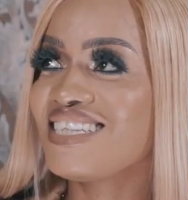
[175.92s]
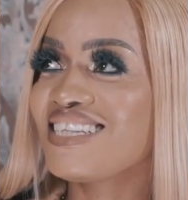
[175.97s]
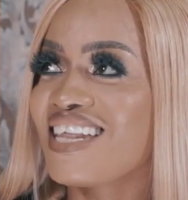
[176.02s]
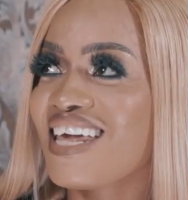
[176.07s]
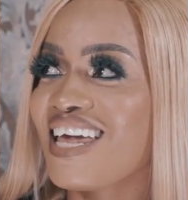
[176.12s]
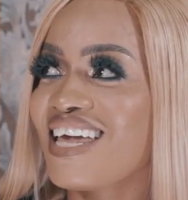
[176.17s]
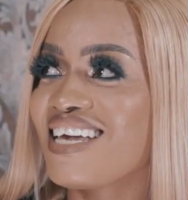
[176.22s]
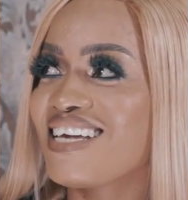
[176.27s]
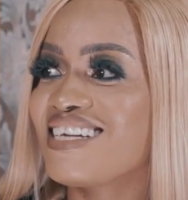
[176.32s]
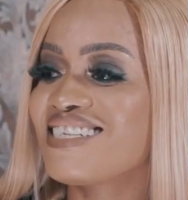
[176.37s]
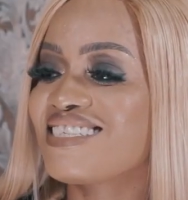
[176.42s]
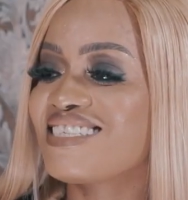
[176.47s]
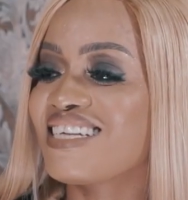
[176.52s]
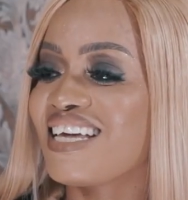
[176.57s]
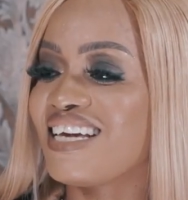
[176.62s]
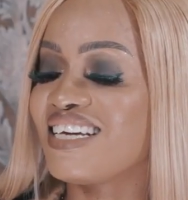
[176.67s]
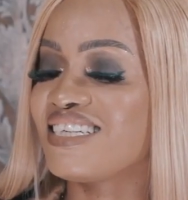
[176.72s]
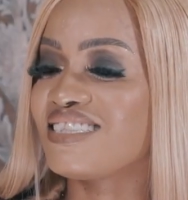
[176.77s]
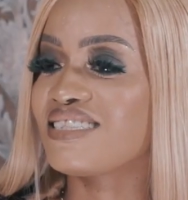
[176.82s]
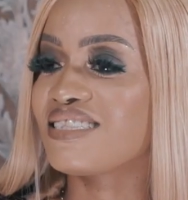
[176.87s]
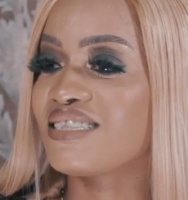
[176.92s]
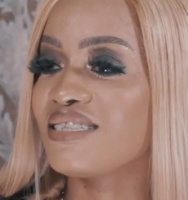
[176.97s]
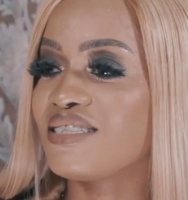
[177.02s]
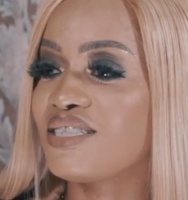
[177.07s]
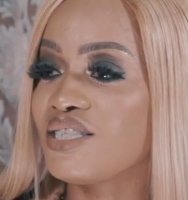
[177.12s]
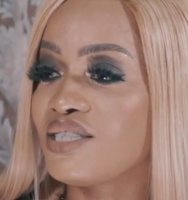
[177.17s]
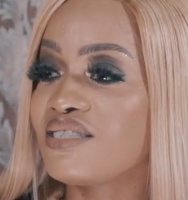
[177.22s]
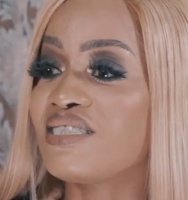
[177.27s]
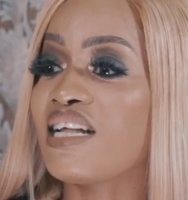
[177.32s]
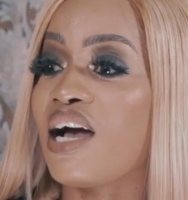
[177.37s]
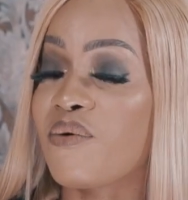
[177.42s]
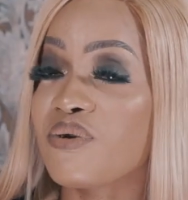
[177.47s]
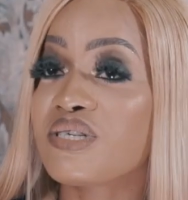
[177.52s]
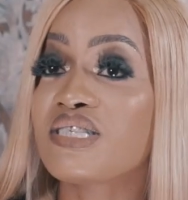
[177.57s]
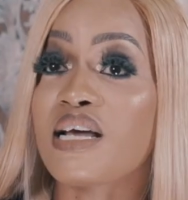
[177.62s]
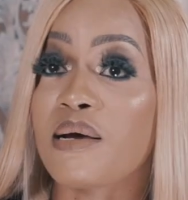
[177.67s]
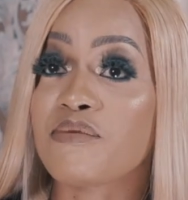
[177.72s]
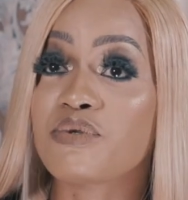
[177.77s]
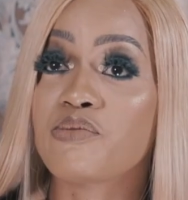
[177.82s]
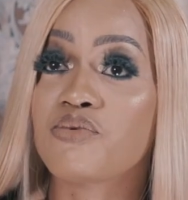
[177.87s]
They said, now
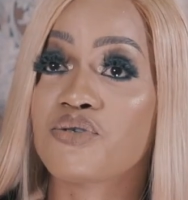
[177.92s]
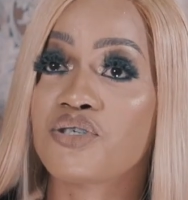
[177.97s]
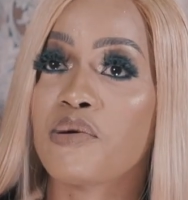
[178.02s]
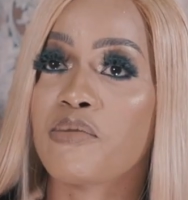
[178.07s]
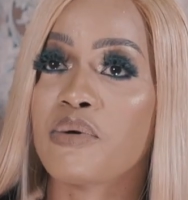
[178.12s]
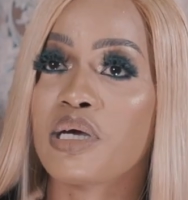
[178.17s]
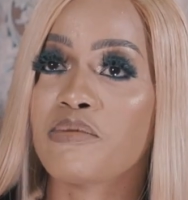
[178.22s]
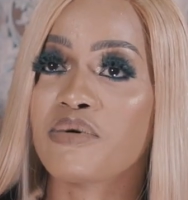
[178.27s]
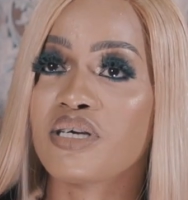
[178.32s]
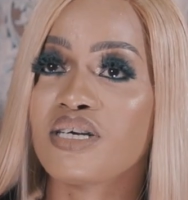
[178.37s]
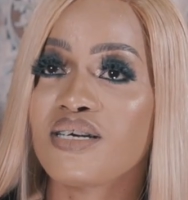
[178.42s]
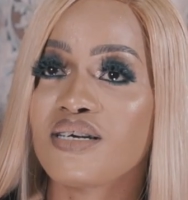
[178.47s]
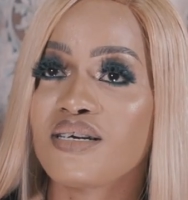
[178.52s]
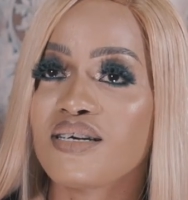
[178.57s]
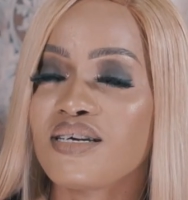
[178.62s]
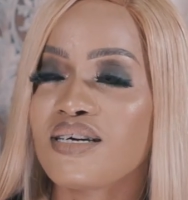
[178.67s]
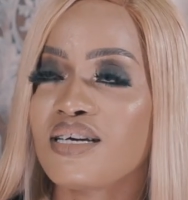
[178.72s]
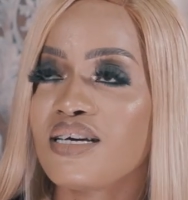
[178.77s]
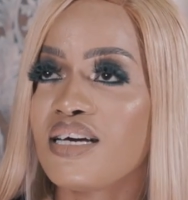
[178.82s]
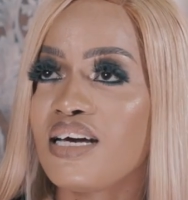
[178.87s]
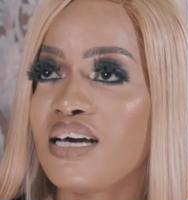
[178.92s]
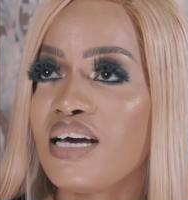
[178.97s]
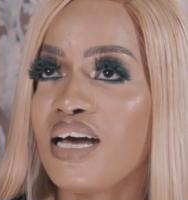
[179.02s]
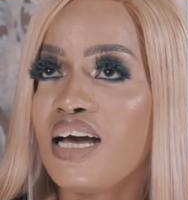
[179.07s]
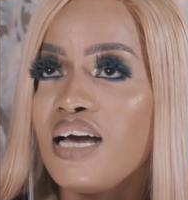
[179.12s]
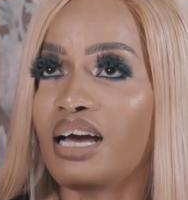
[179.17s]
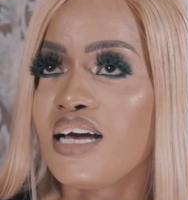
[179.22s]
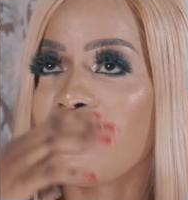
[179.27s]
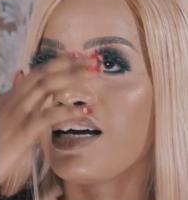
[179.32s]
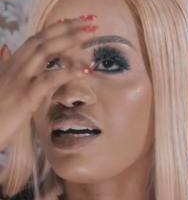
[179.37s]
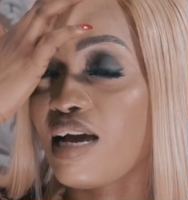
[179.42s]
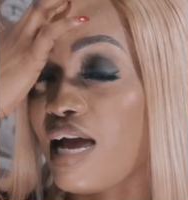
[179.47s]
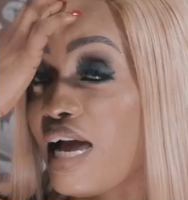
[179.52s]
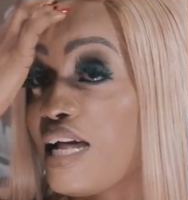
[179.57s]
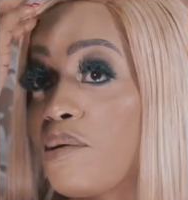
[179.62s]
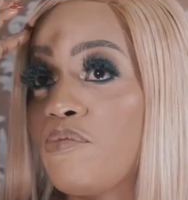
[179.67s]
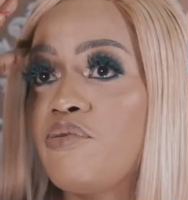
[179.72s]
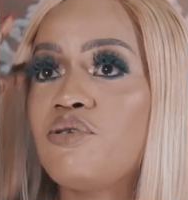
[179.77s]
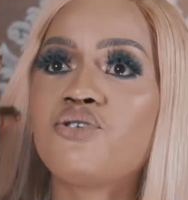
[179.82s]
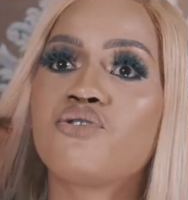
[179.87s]
it's time to push a baby. I
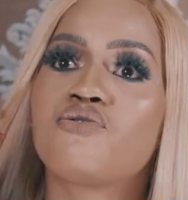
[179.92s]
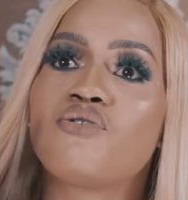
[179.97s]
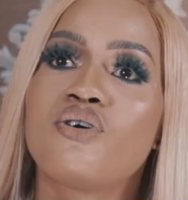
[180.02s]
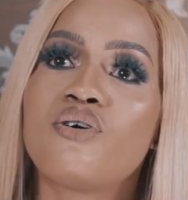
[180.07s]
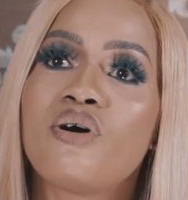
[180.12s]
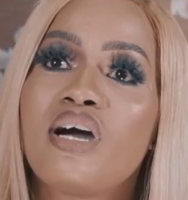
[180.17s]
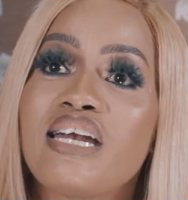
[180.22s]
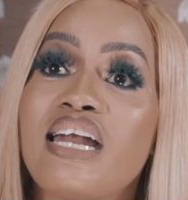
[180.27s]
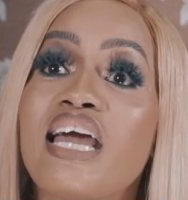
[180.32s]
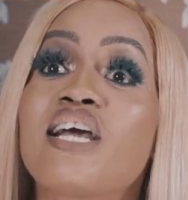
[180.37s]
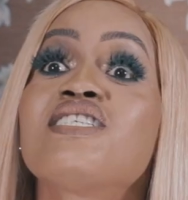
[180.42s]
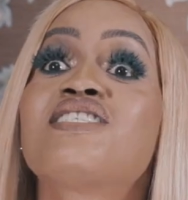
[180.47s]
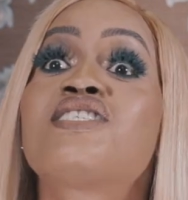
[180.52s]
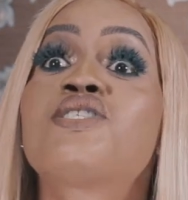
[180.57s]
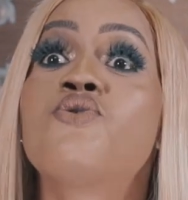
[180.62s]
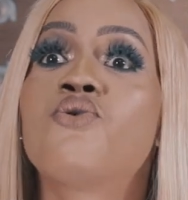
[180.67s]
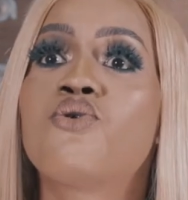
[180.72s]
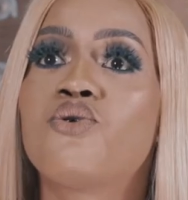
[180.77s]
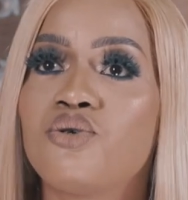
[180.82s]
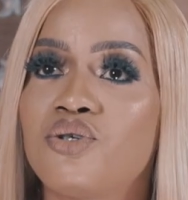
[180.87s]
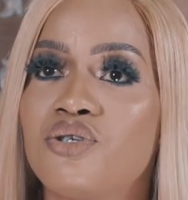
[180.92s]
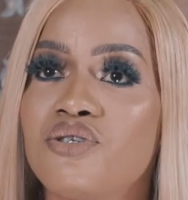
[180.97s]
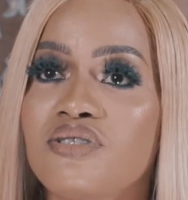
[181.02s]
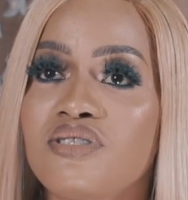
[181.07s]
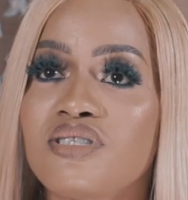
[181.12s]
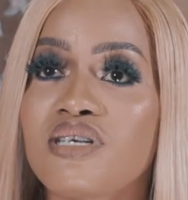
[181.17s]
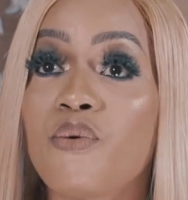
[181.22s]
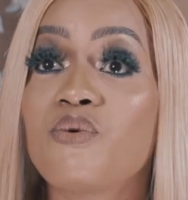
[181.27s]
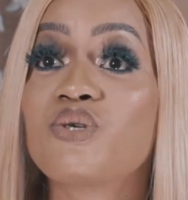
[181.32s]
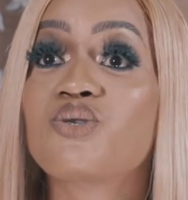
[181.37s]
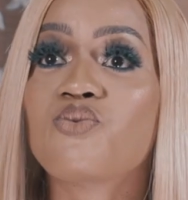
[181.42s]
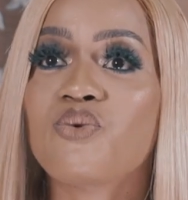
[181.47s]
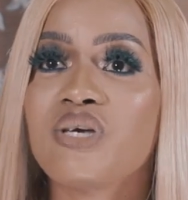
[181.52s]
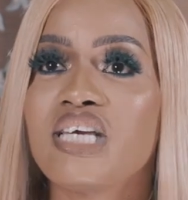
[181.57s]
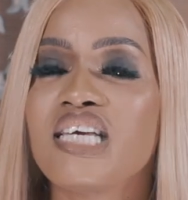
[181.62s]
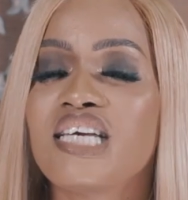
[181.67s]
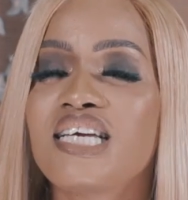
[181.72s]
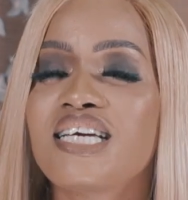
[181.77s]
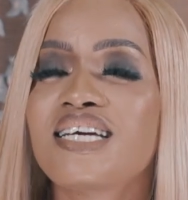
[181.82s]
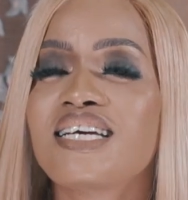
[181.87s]
had epidural and I still couldn't. I was
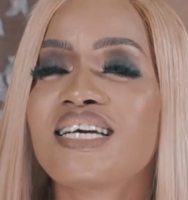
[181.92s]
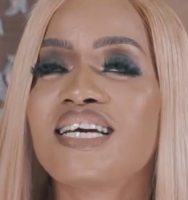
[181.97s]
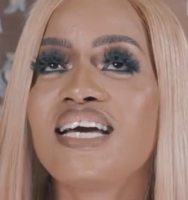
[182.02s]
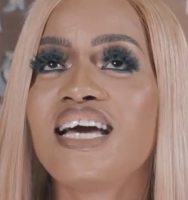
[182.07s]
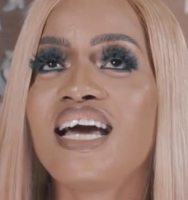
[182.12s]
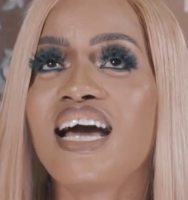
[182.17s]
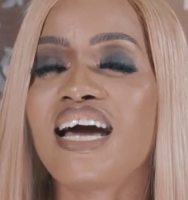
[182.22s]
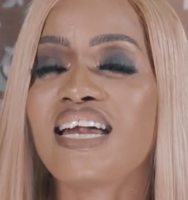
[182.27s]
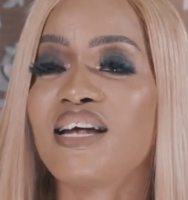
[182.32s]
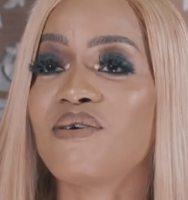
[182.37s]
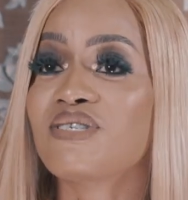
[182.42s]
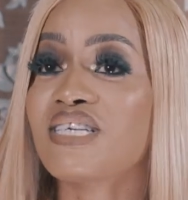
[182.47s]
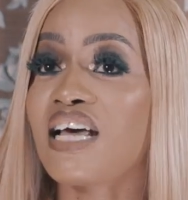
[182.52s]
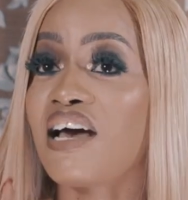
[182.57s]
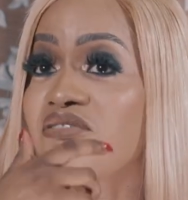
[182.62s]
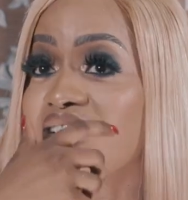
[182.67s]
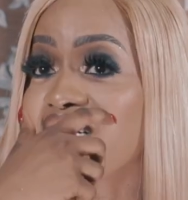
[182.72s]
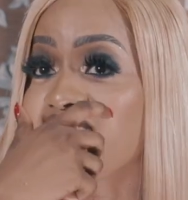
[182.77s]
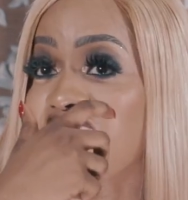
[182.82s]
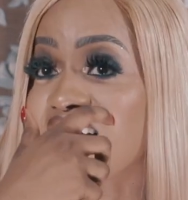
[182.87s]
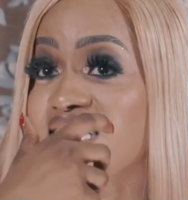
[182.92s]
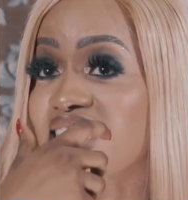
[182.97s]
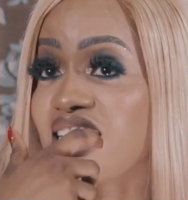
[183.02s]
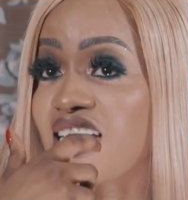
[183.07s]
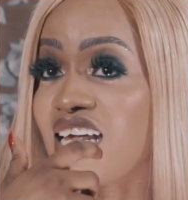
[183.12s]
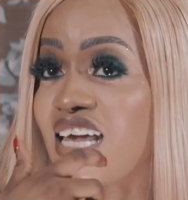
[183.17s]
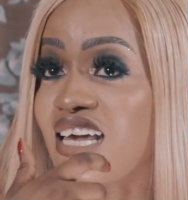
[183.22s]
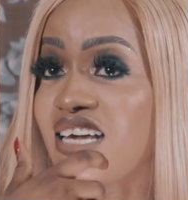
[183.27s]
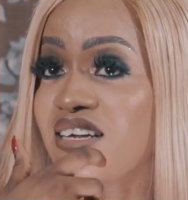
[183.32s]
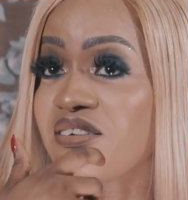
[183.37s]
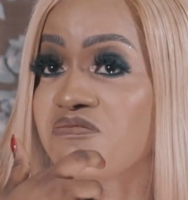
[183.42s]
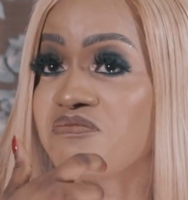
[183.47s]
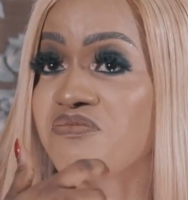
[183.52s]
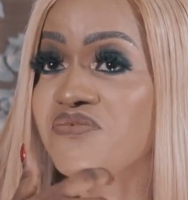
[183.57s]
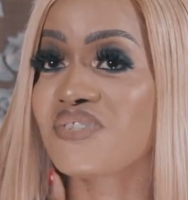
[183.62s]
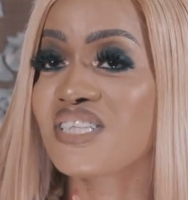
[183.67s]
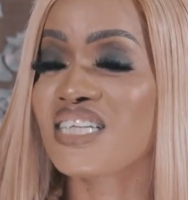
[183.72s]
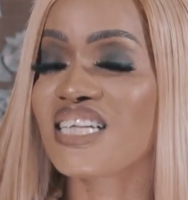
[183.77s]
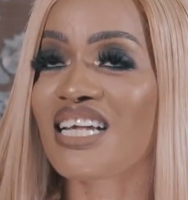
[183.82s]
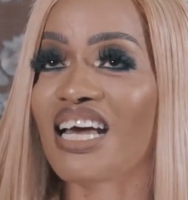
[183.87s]
weak and I was having gas and air.
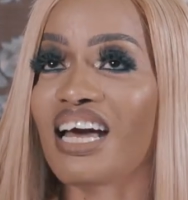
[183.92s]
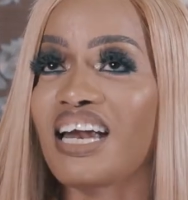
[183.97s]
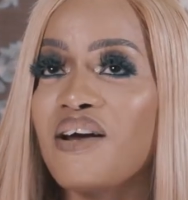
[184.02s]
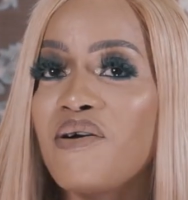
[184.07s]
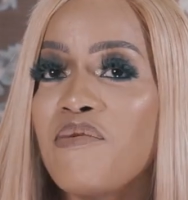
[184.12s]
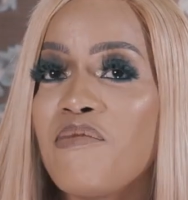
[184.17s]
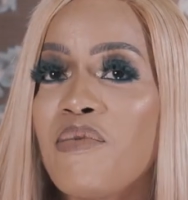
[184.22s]
And I